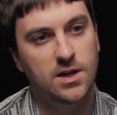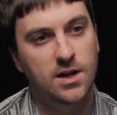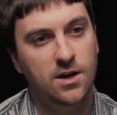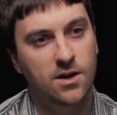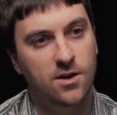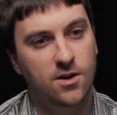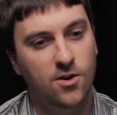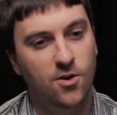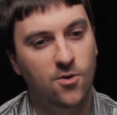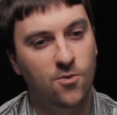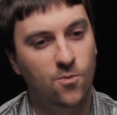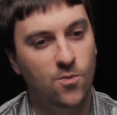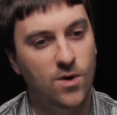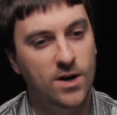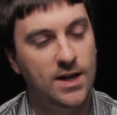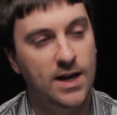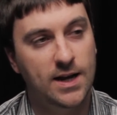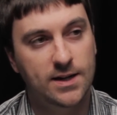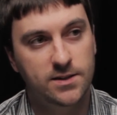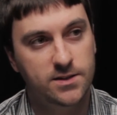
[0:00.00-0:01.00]
on one
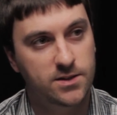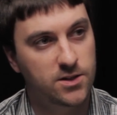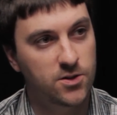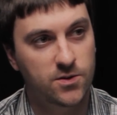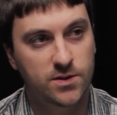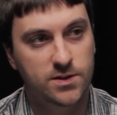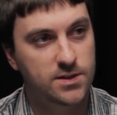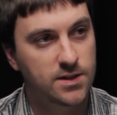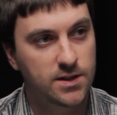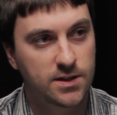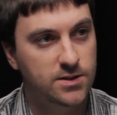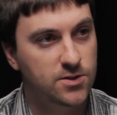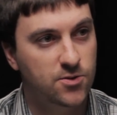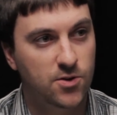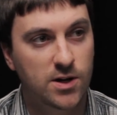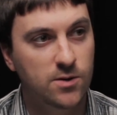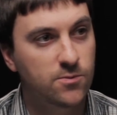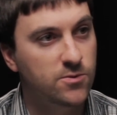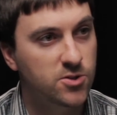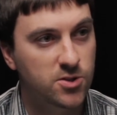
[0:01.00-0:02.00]
hand, you know, it's
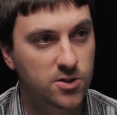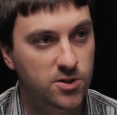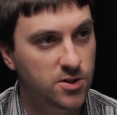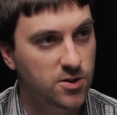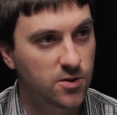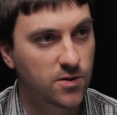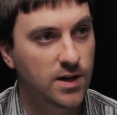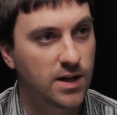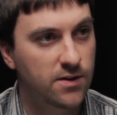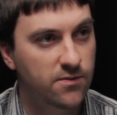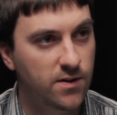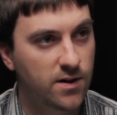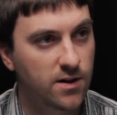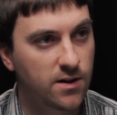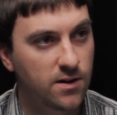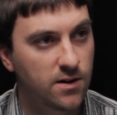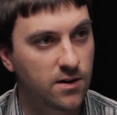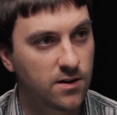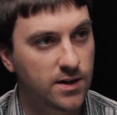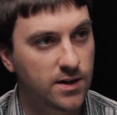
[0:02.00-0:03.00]
great, we should, you know, love our